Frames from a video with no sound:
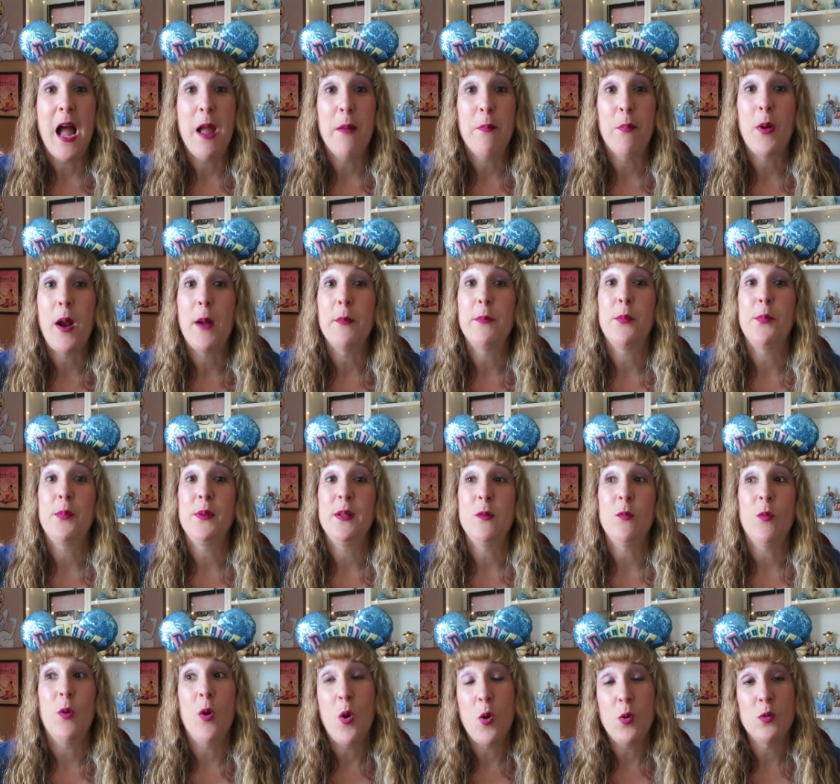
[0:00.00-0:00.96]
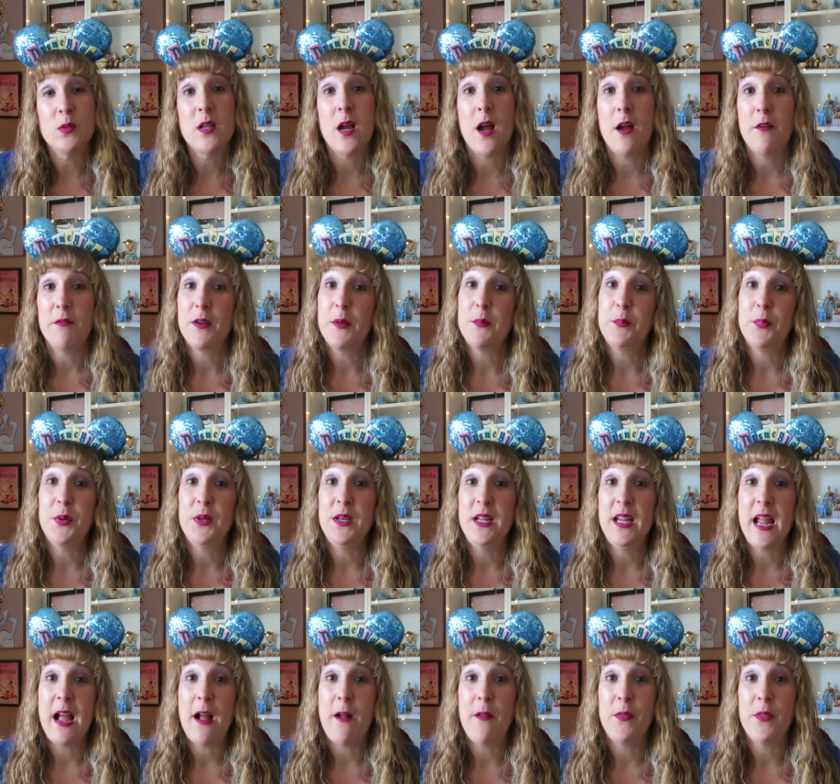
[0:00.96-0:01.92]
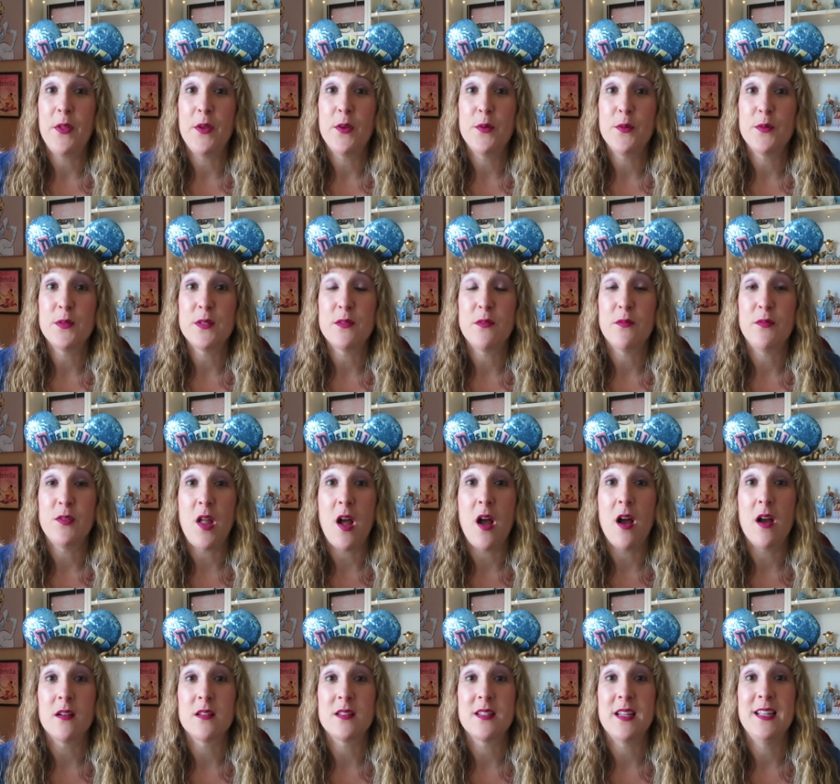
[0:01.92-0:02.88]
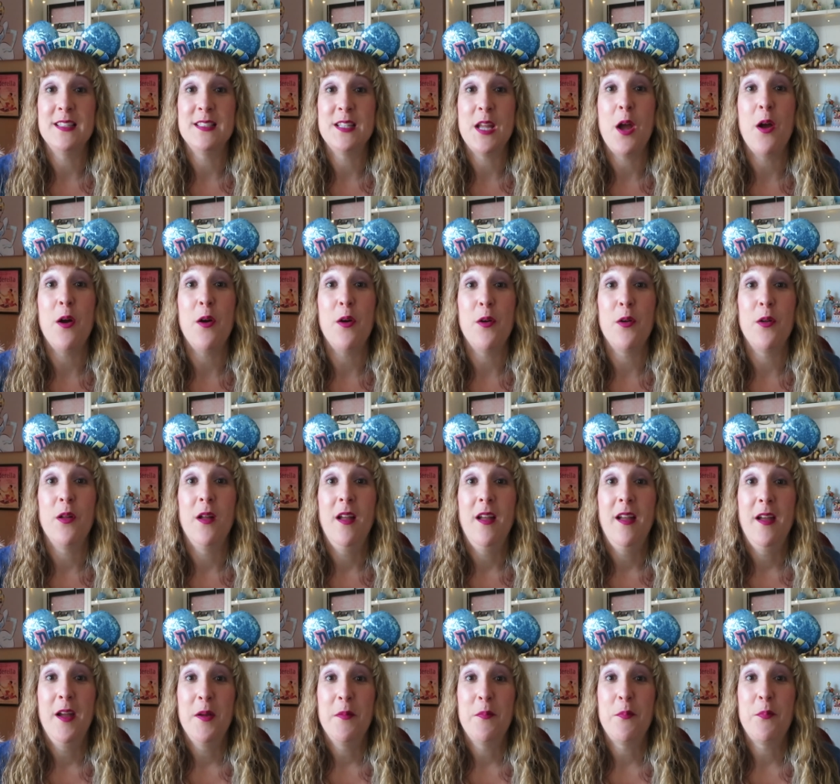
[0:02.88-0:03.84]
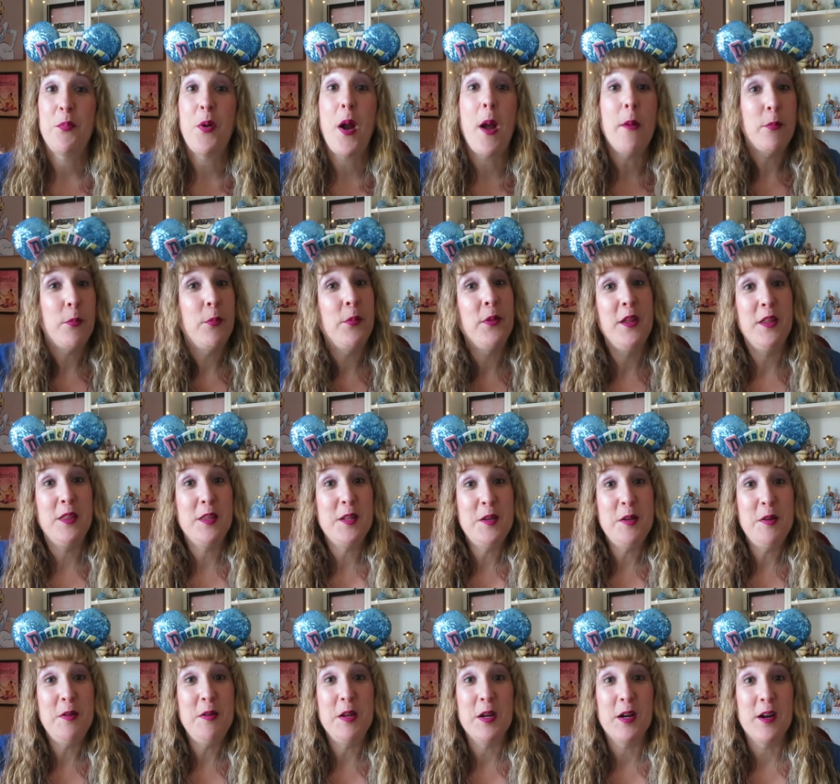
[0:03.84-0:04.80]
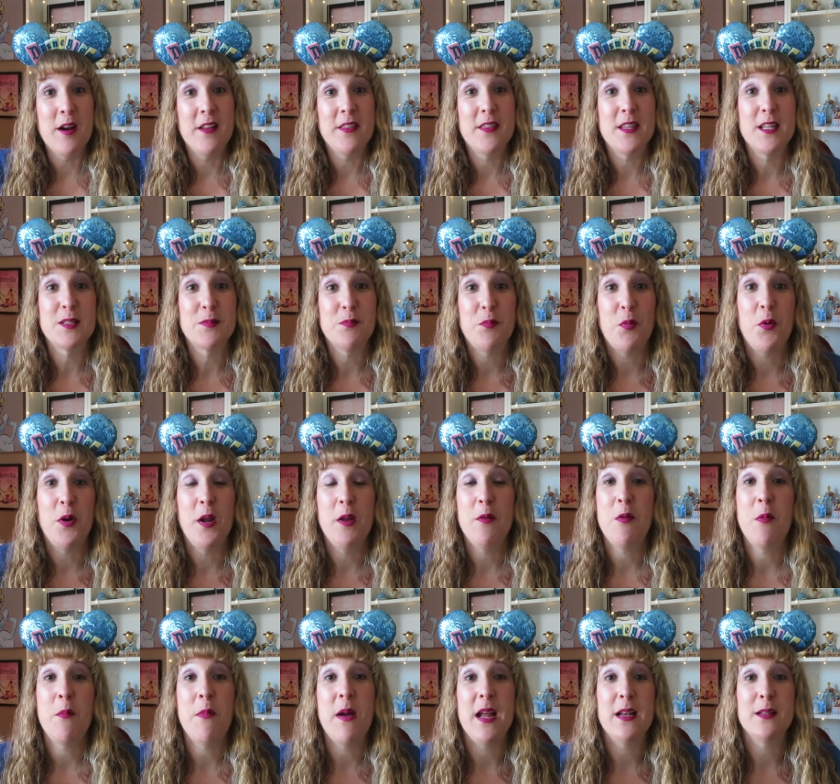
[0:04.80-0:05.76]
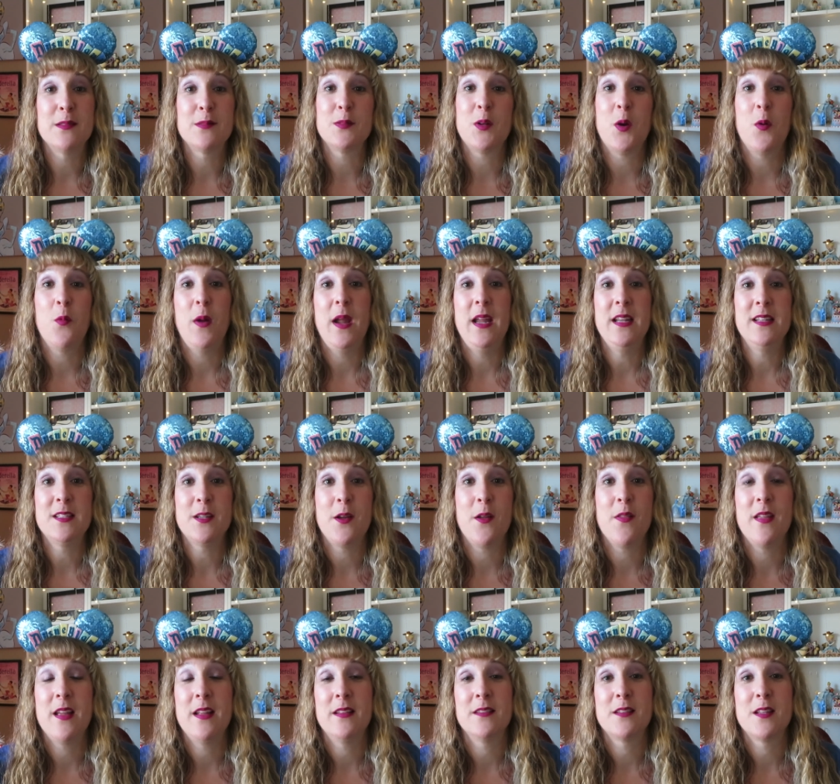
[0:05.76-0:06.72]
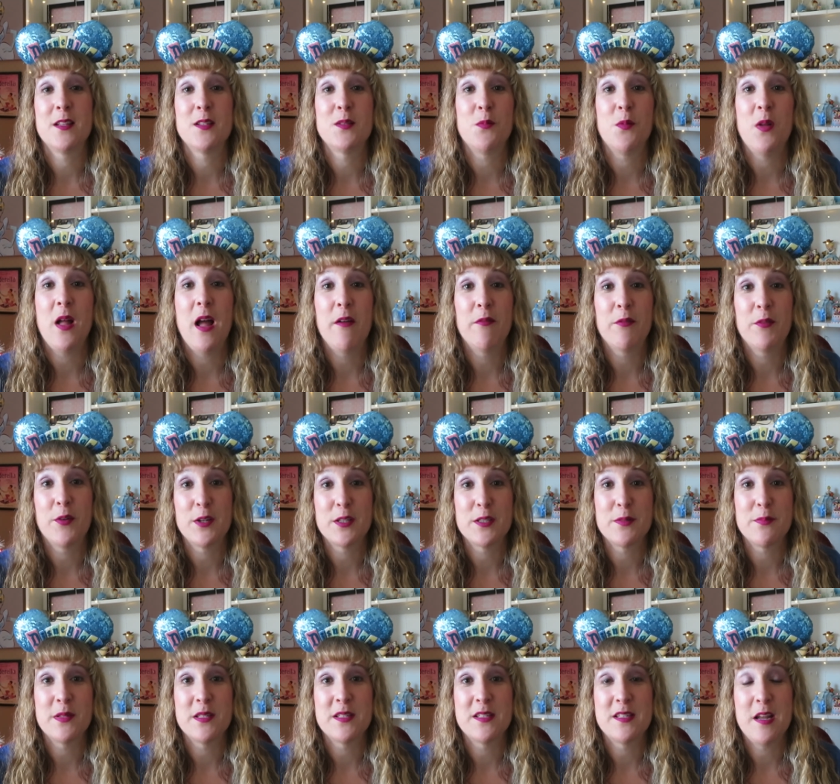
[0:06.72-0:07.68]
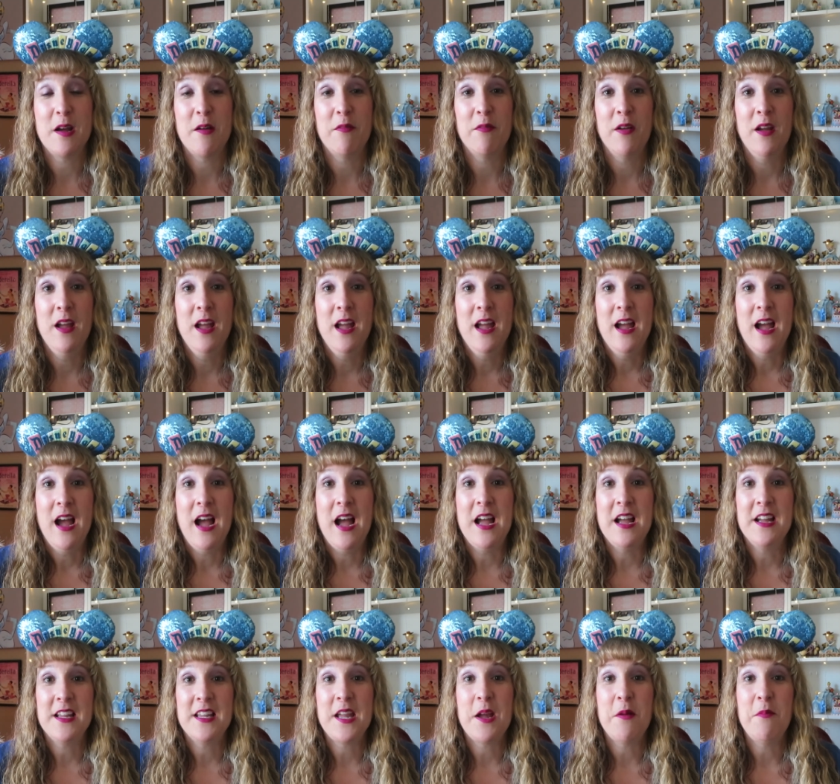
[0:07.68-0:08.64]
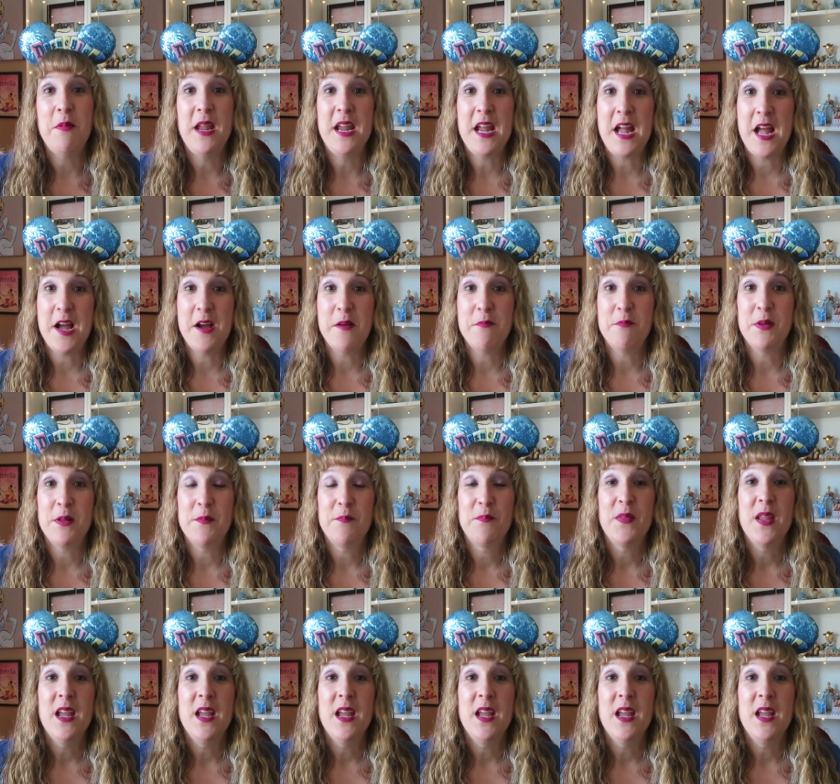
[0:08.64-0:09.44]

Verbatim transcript: I probably will hold off on putting out those vlogs until probably the new year at this point. We might as well wait until then, since we'll have Christmas stuff uh, coming up.